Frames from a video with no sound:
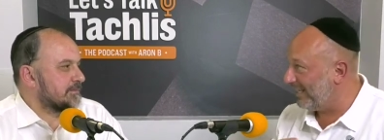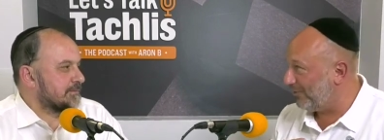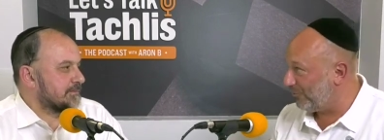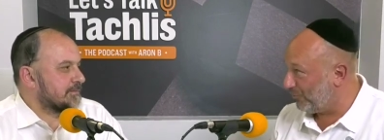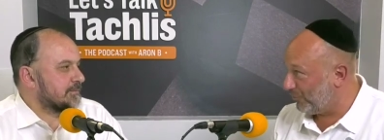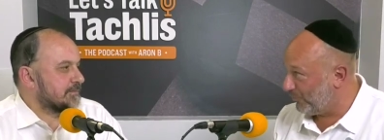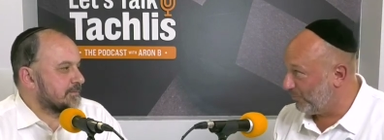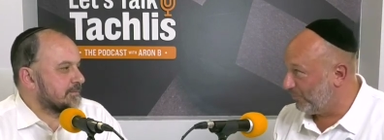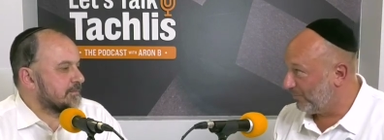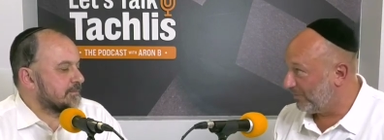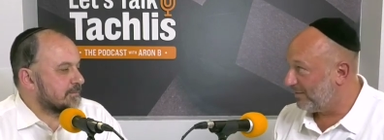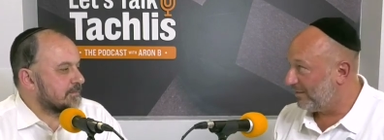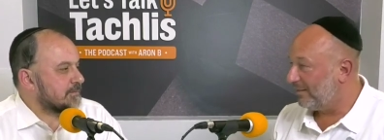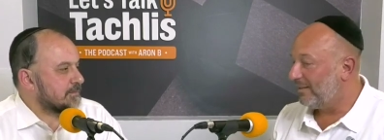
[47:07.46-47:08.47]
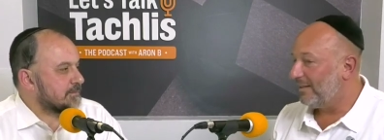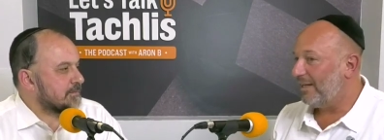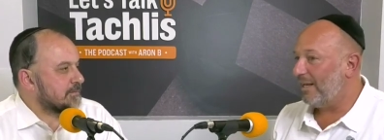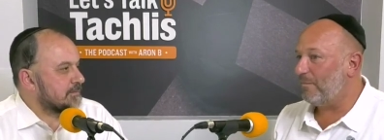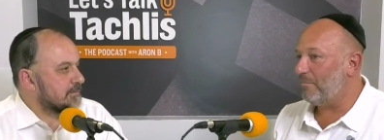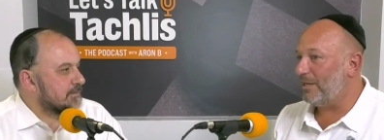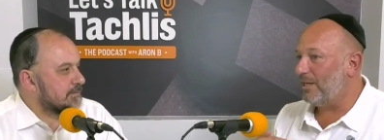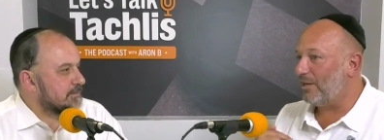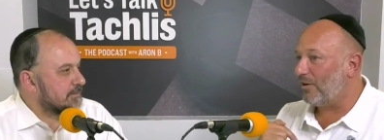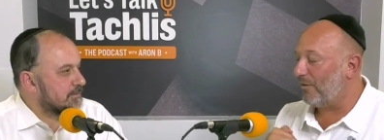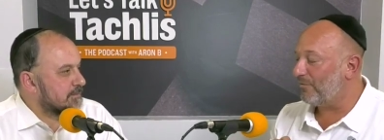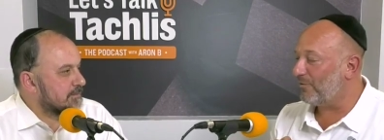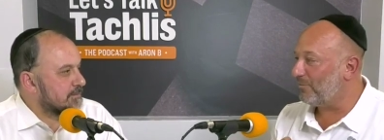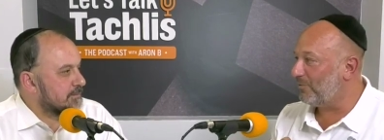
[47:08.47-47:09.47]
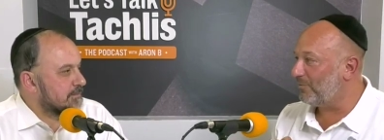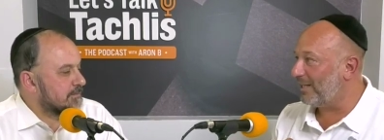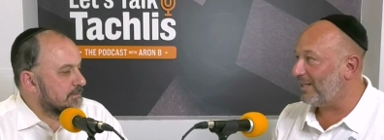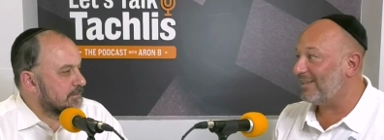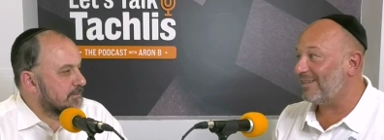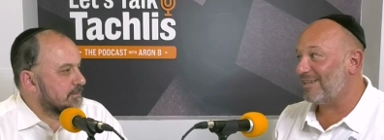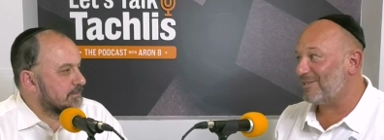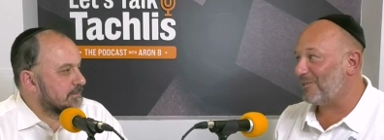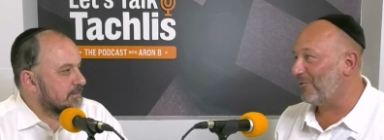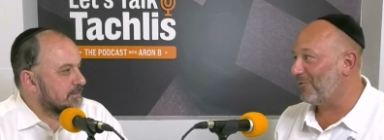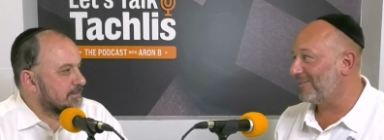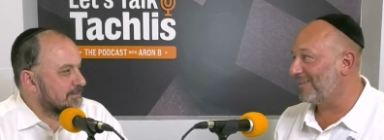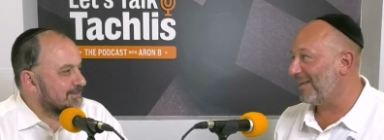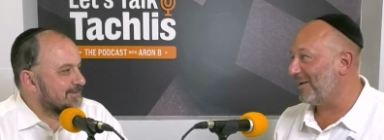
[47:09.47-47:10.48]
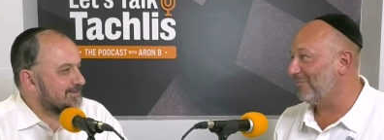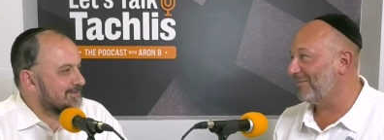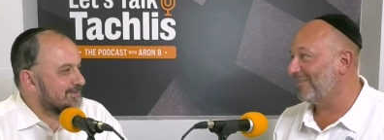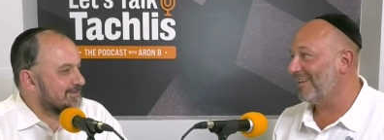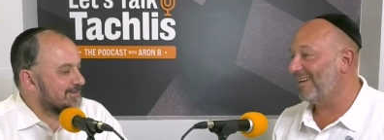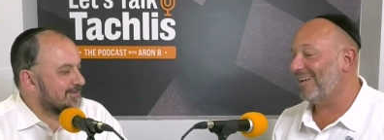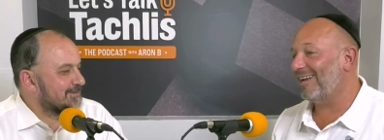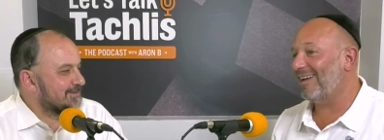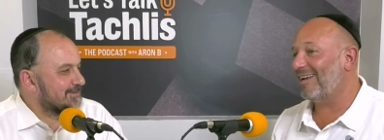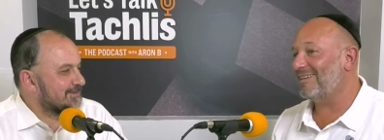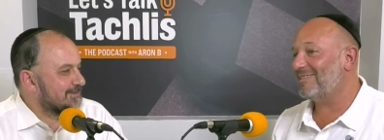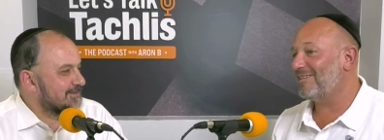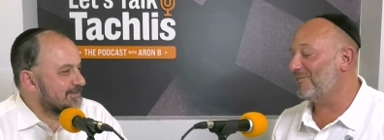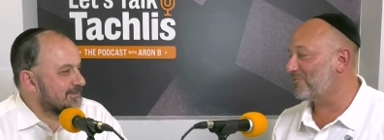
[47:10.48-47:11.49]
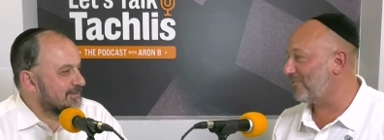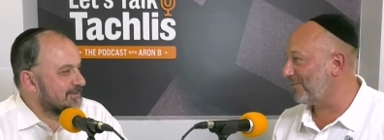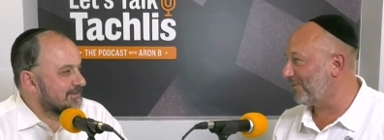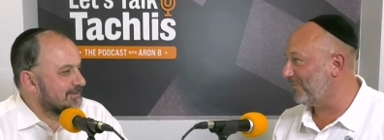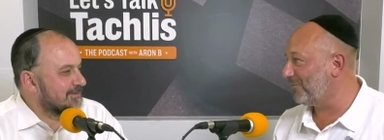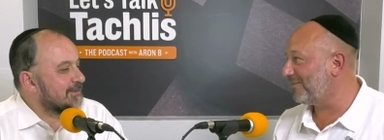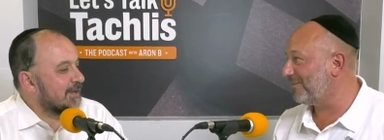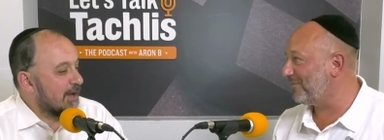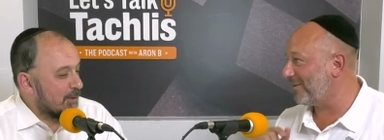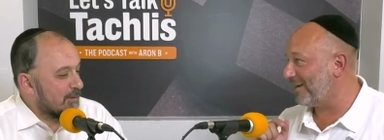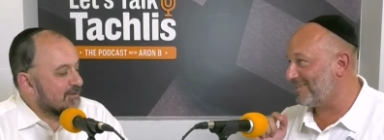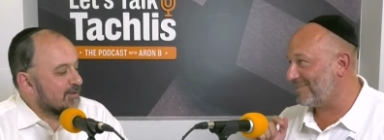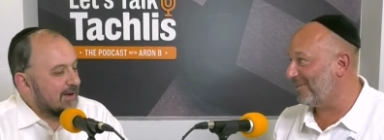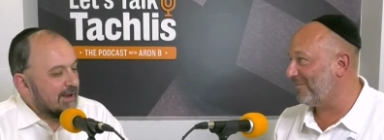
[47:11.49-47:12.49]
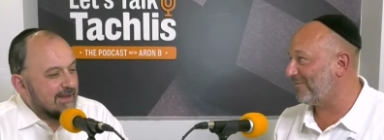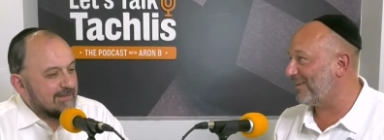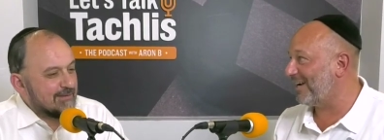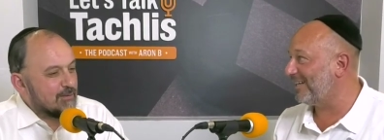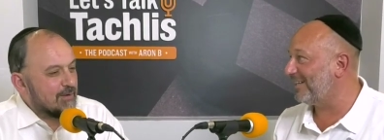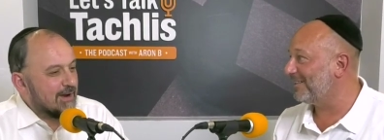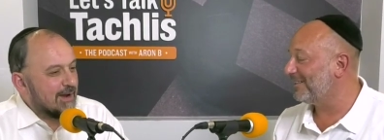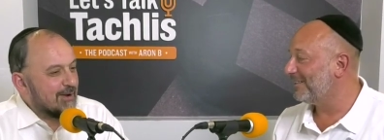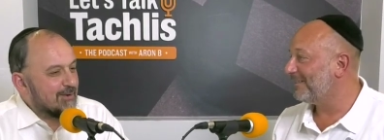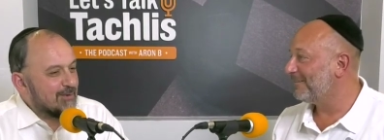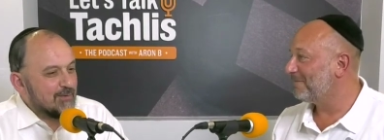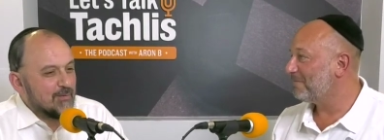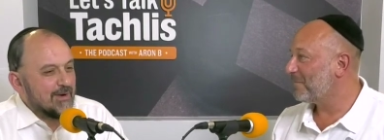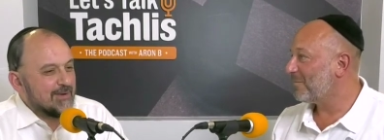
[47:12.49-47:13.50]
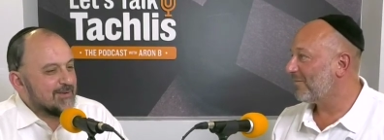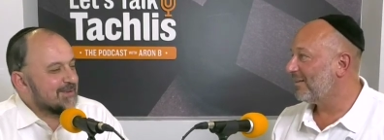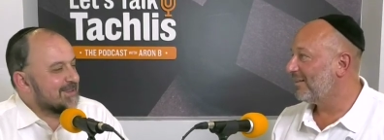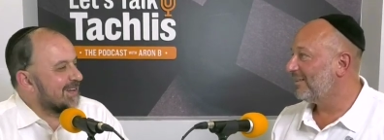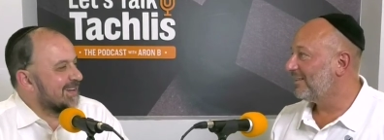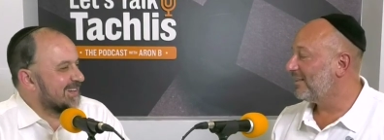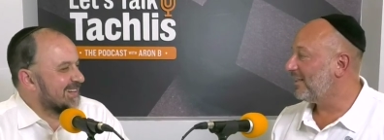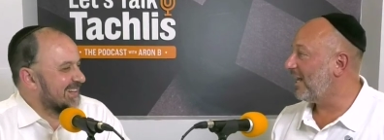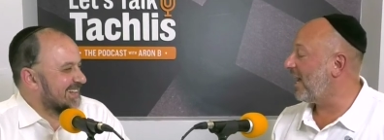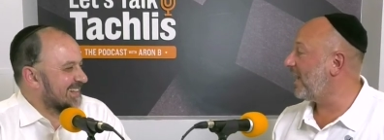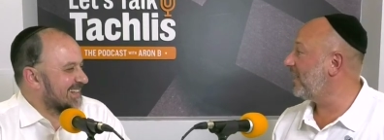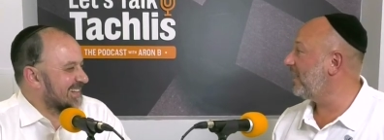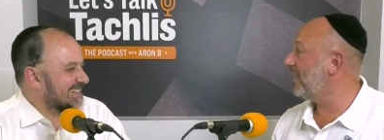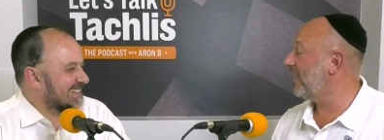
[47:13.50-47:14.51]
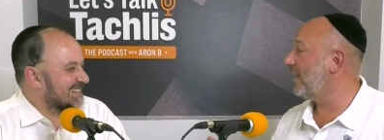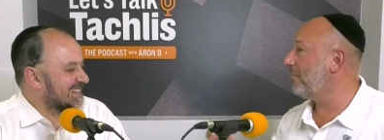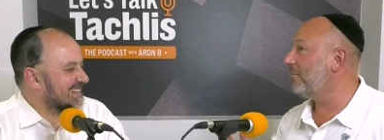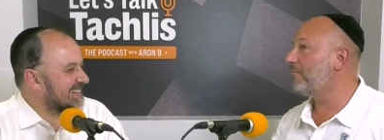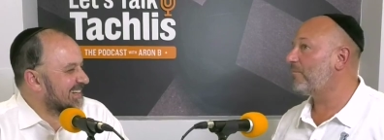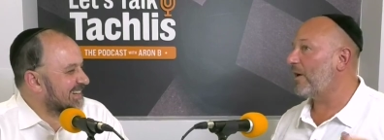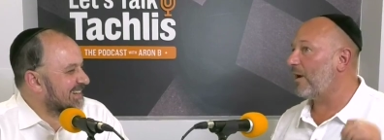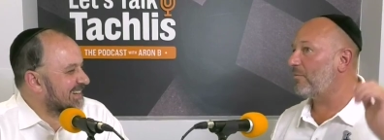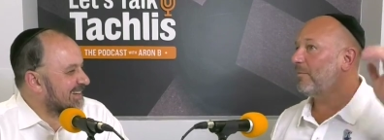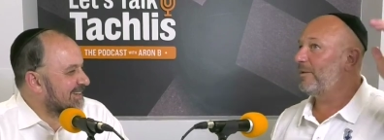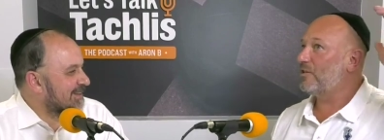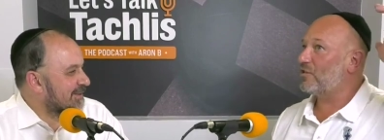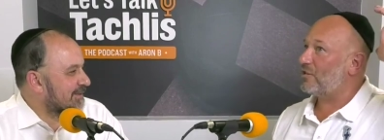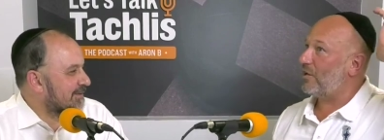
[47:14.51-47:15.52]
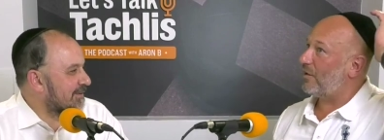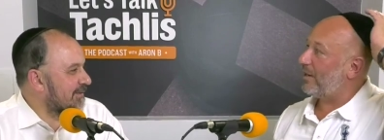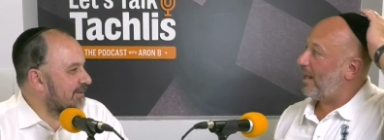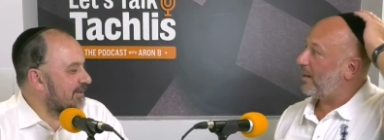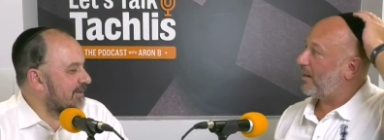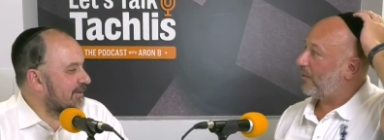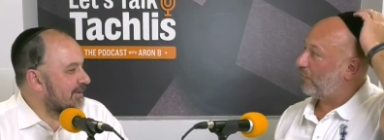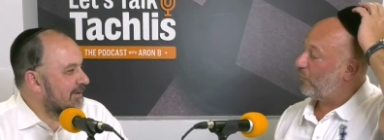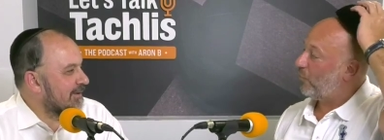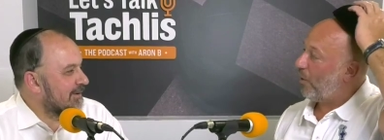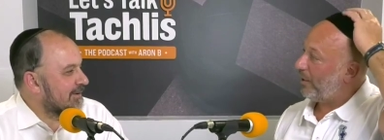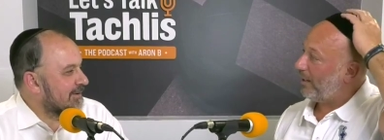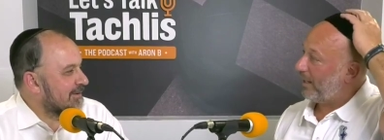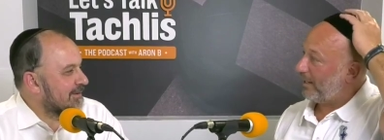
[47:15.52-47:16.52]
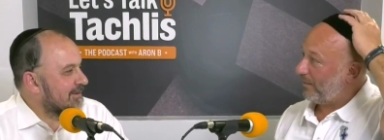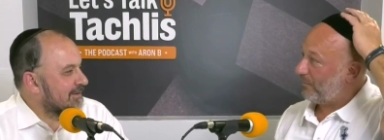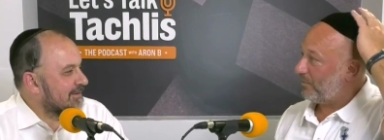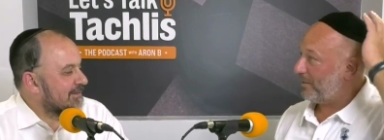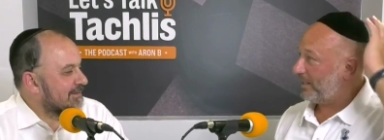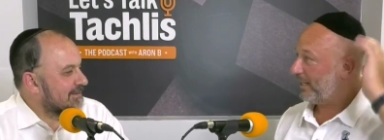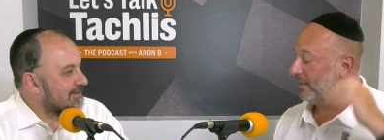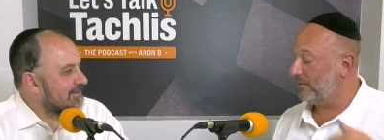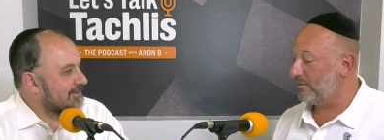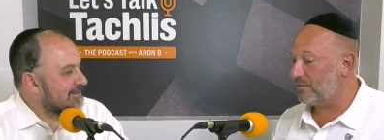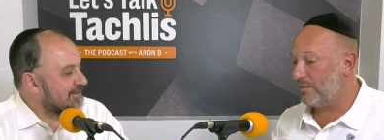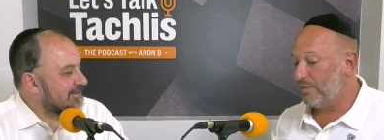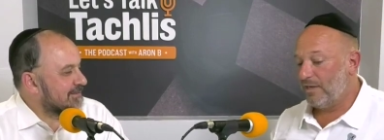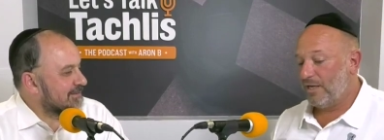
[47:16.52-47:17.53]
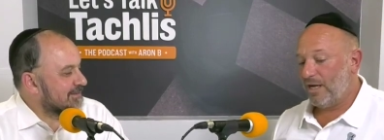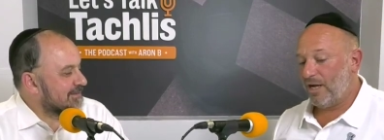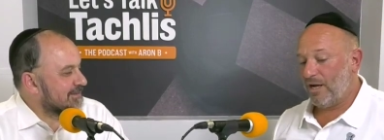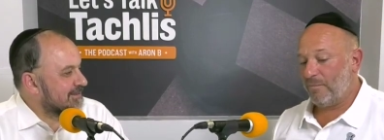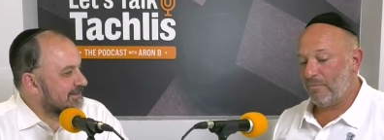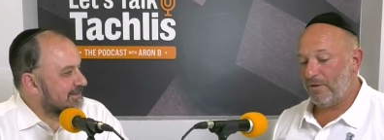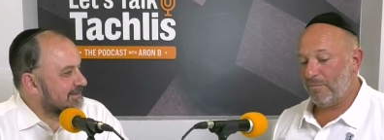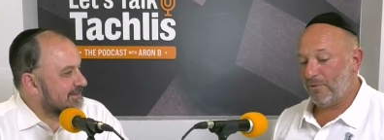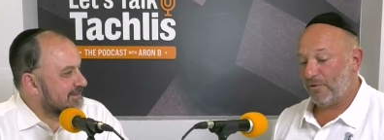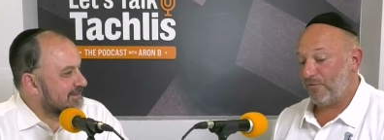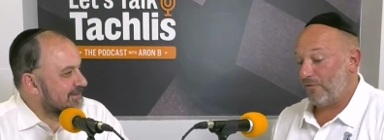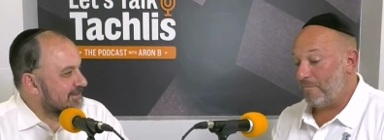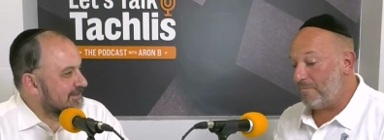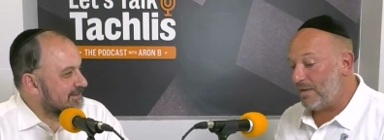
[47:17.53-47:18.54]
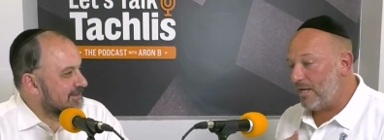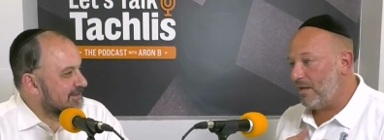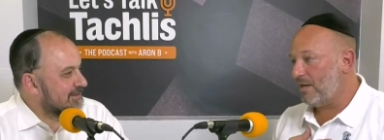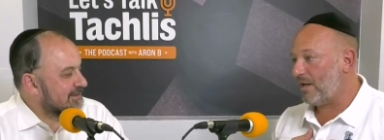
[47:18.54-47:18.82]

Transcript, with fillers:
Speaker 1: into you and being comfortable with that it takes a long time and i still struggle with it but i, was I still ask, fight where it. are
Speaker 2: you one to ten
Speaker 1: i am probably started out as a one like everybody else mm -hmm. um, uh, but for me